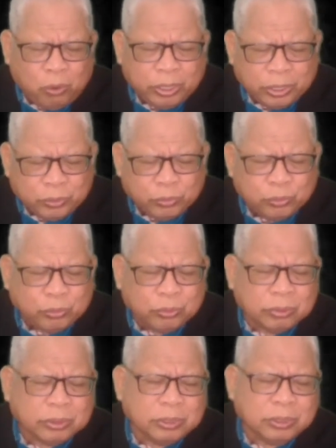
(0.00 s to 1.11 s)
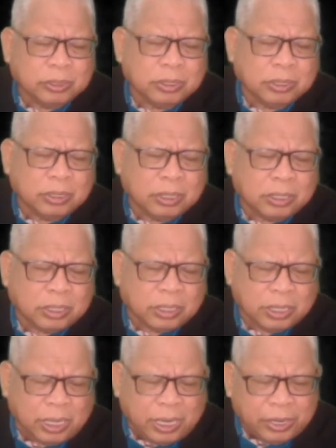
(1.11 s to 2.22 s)
go into
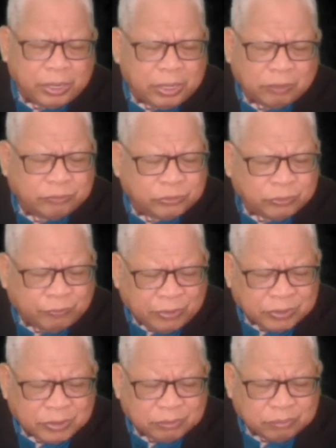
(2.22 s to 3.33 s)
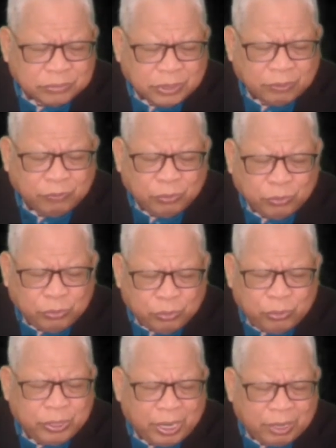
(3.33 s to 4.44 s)
the area of Sufism if
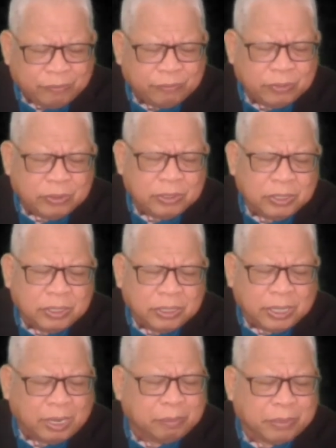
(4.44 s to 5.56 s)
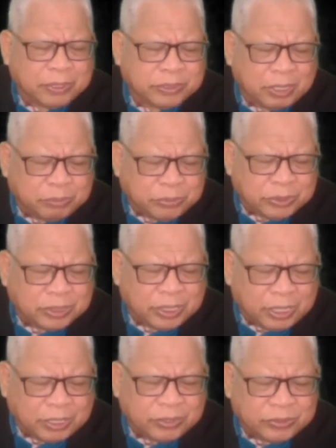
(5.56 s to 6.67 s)
you don't have that
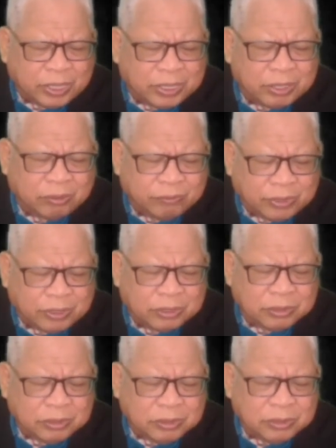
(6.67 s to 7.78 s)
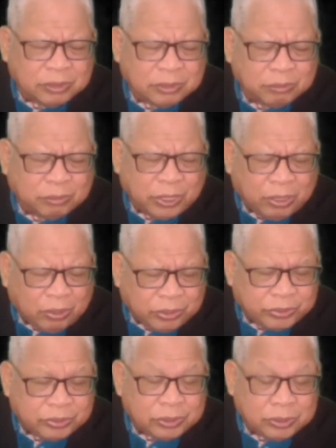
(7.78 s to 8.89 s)
perception and understanding of it.
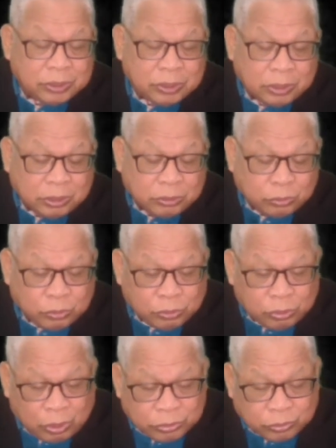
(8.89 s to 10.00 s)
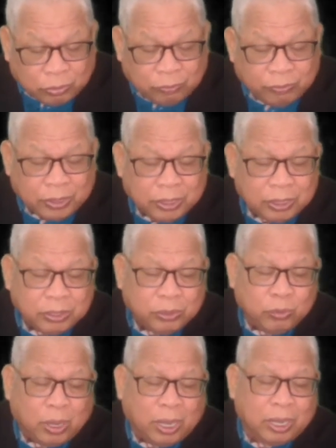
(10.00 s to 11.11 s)
Because to cross
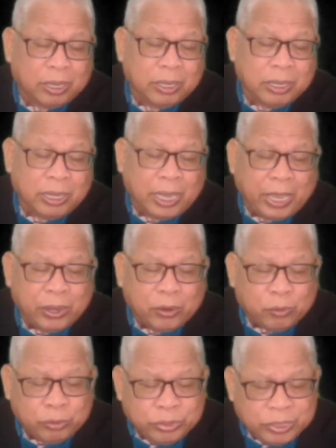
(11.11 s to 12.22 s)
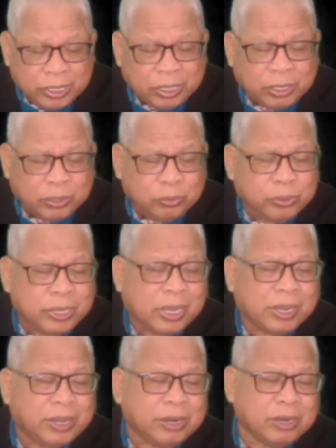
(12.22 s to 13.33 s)
over, you are encroaching
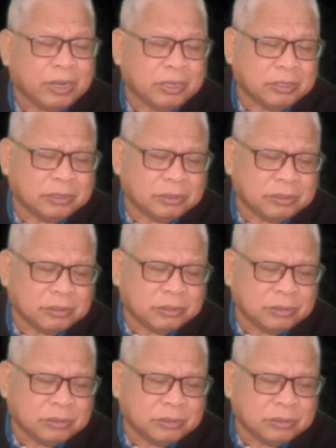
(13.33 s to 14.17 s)
into their area.